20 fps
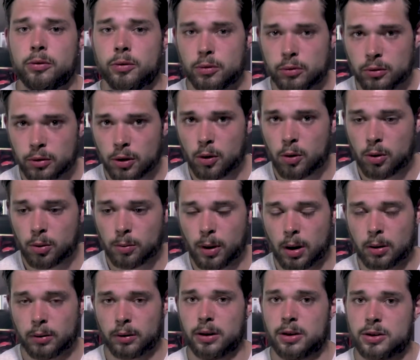to know
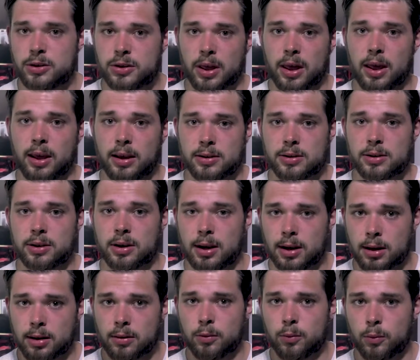about these things
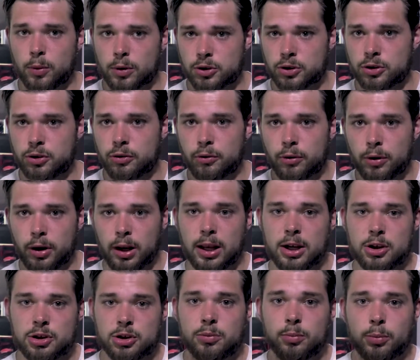and what's the
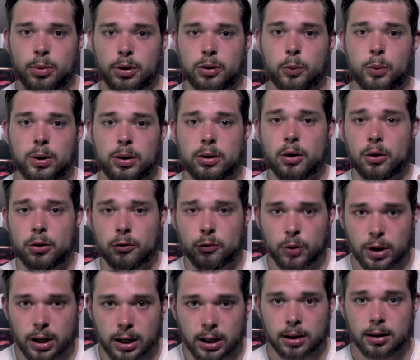relation between the
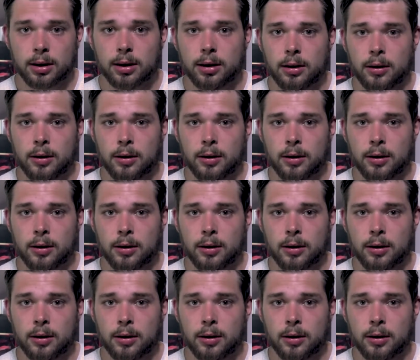three.